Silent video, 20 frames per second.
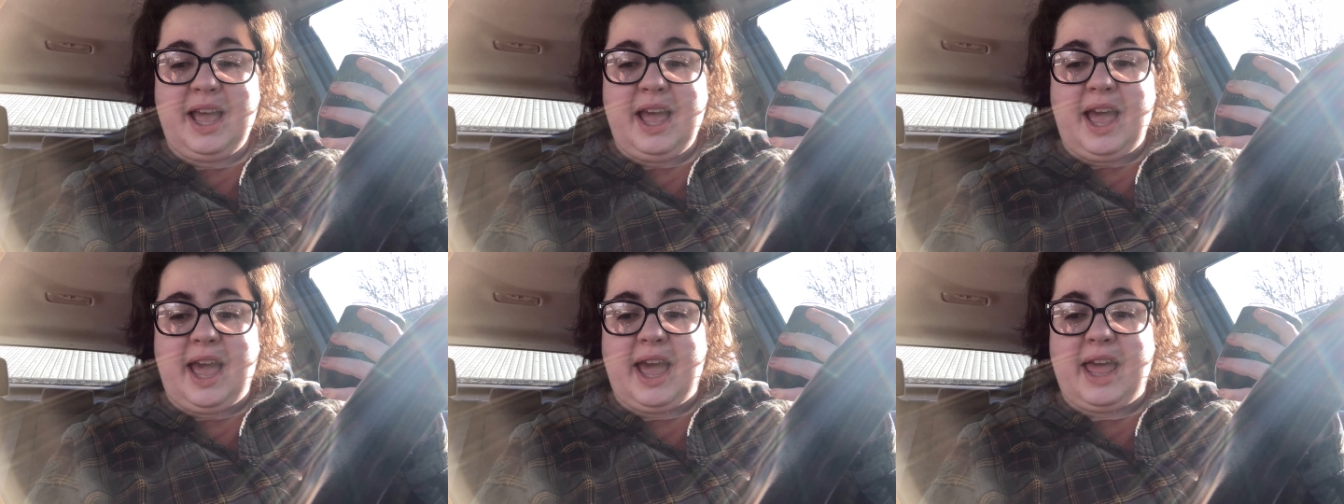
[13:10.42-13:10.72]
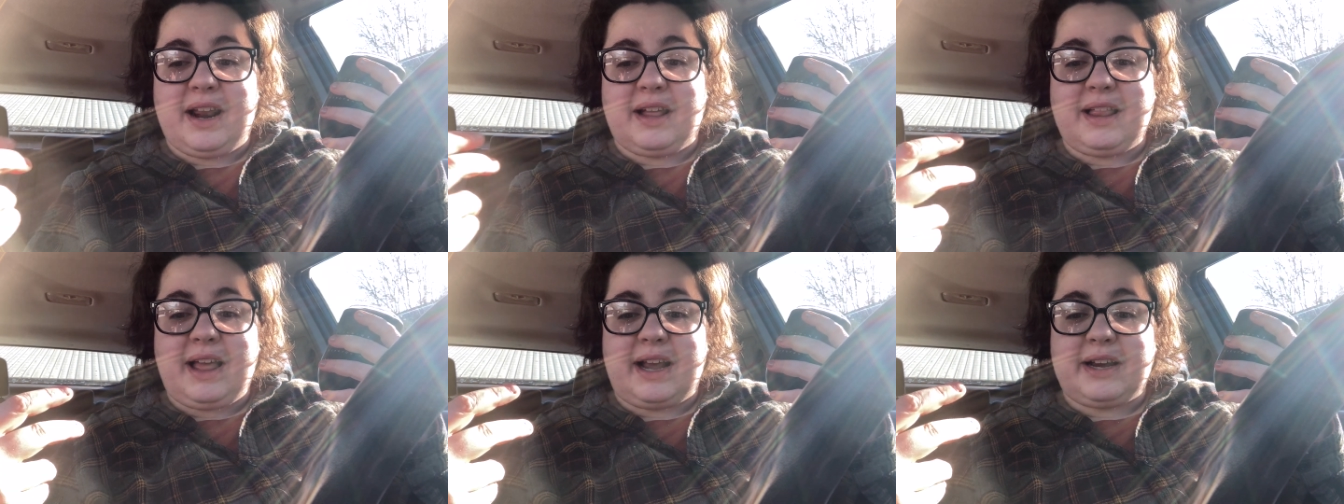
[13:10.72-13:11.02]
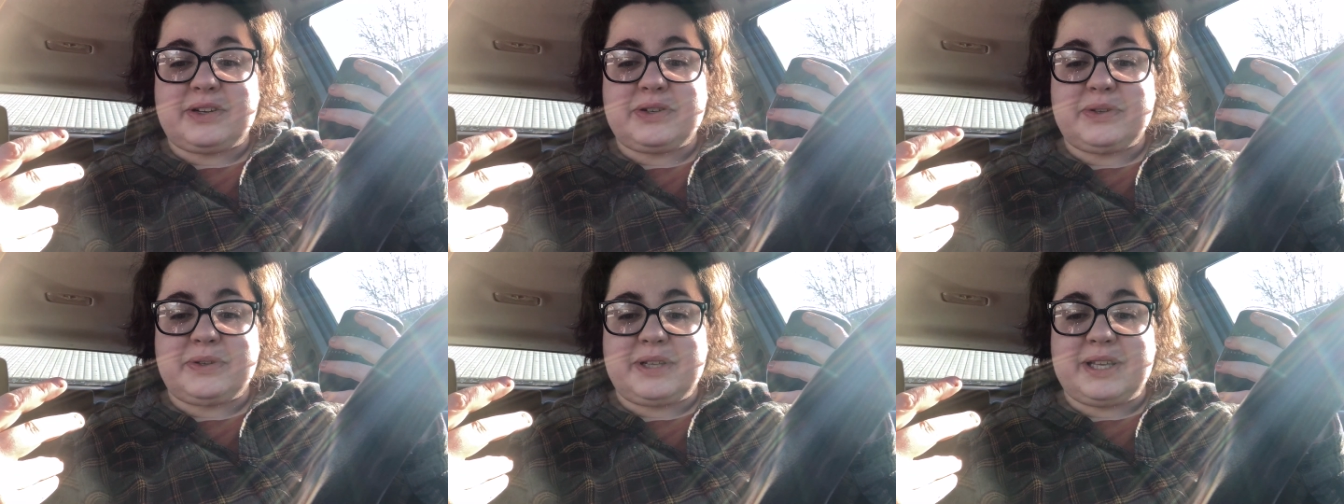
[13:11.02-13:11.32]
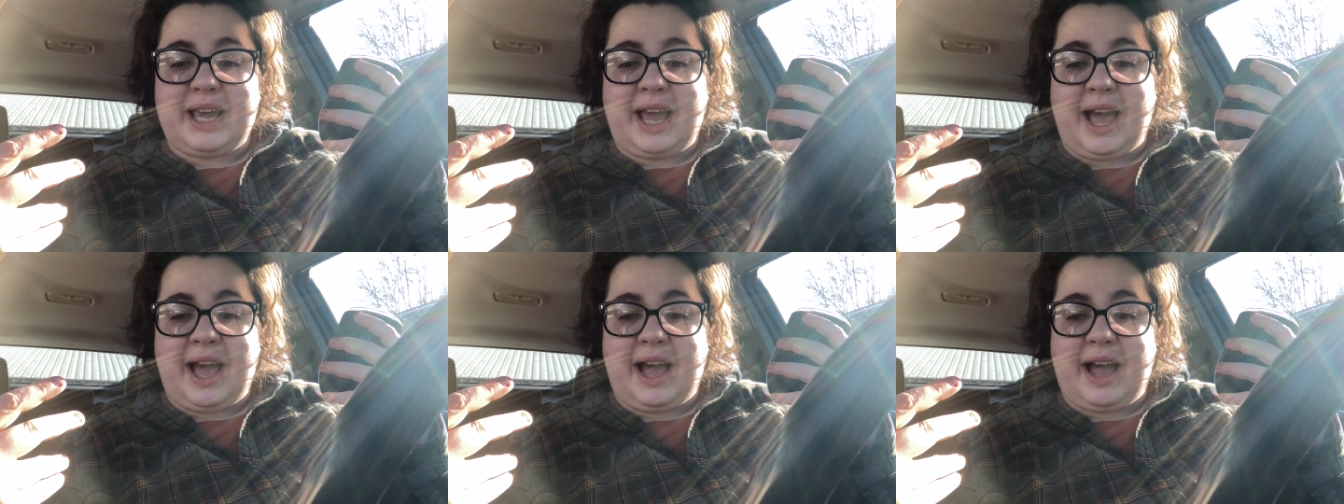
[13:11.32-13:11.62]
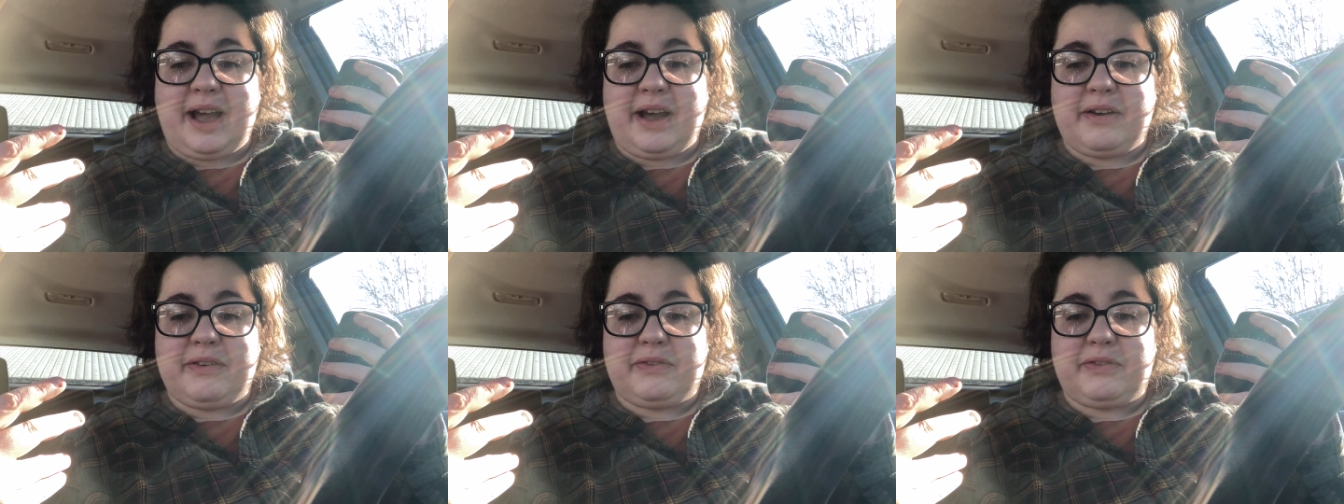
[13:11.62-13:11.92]
and I'll actually
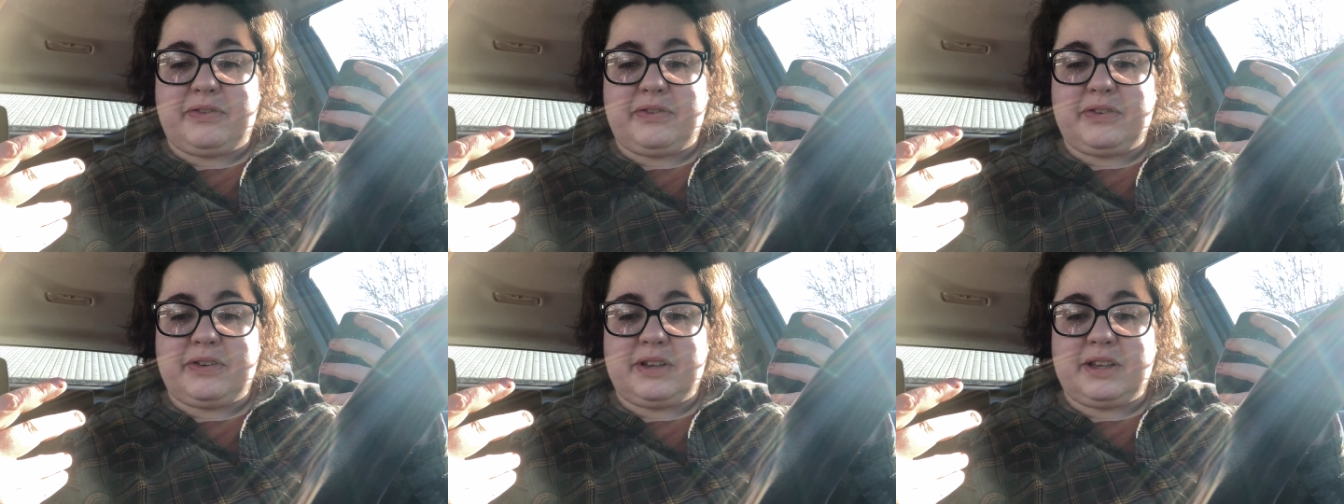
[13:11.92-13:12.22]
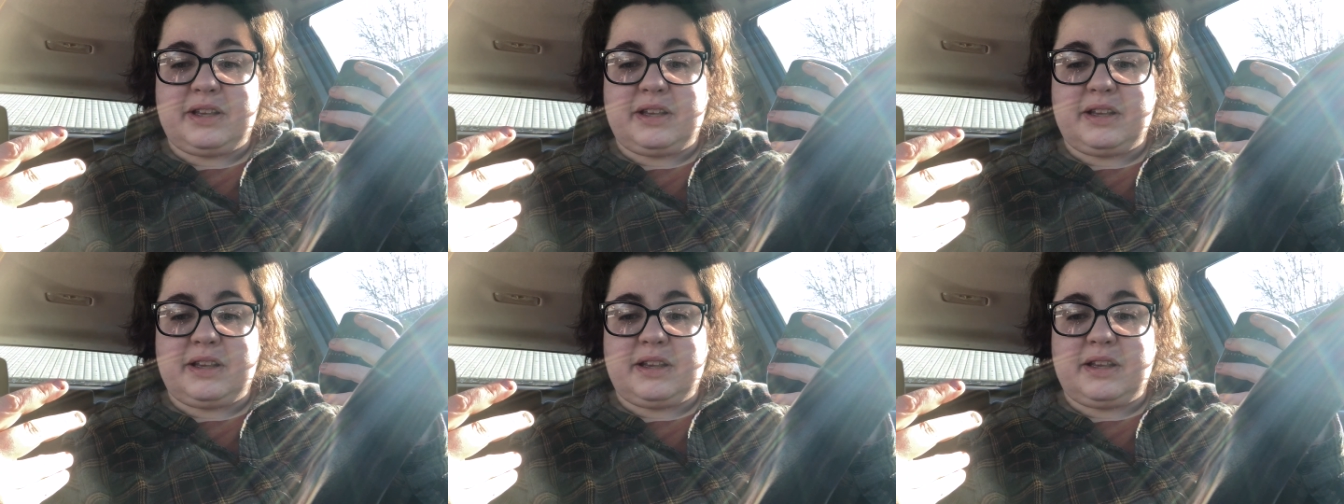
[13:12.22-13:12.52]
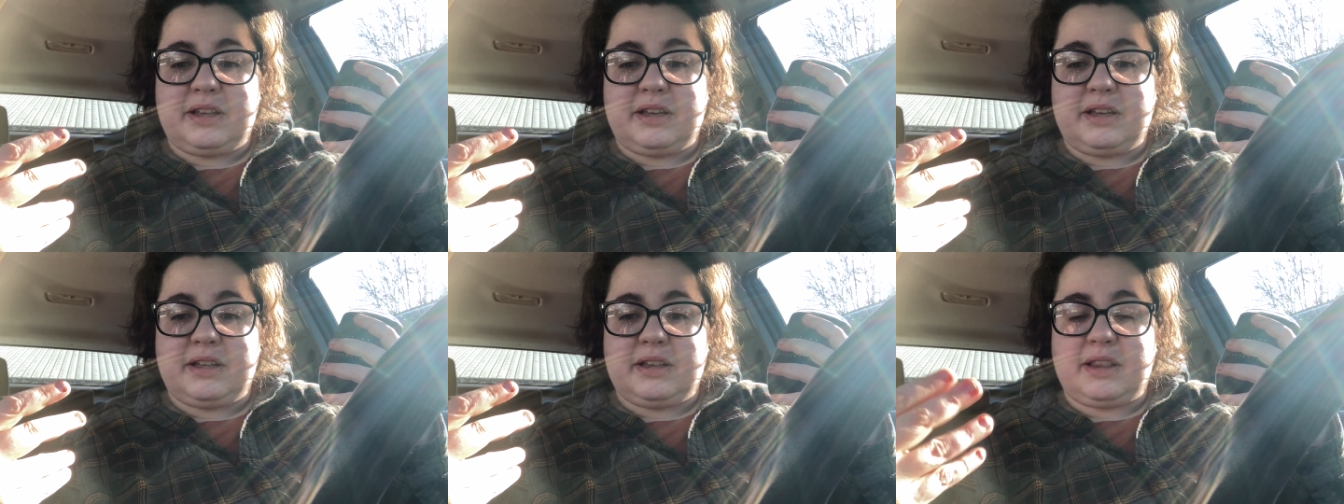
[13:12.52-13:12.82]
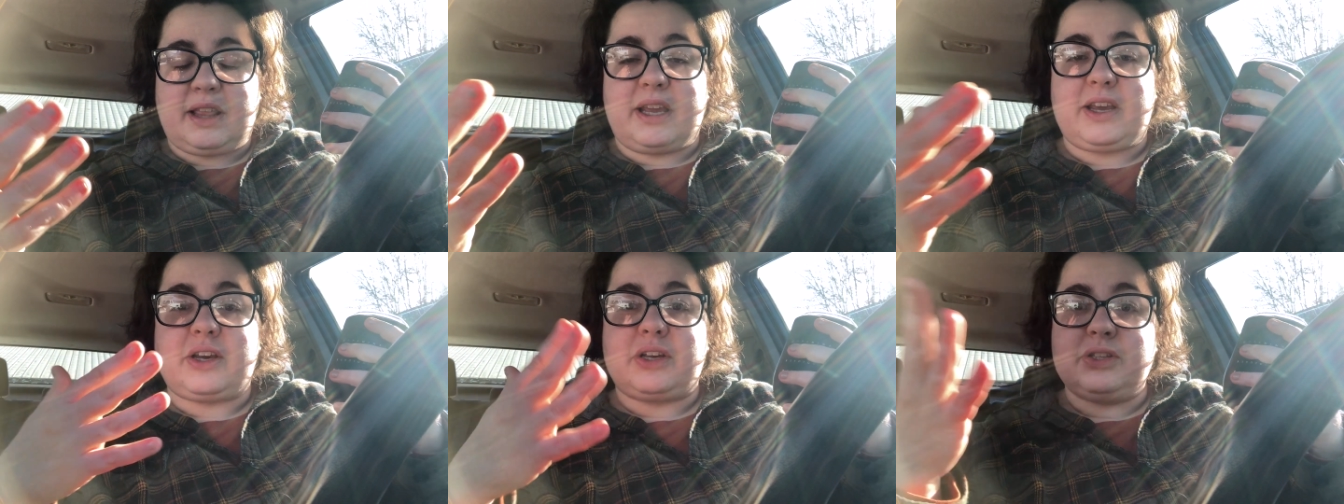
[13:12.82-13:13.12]
have, like,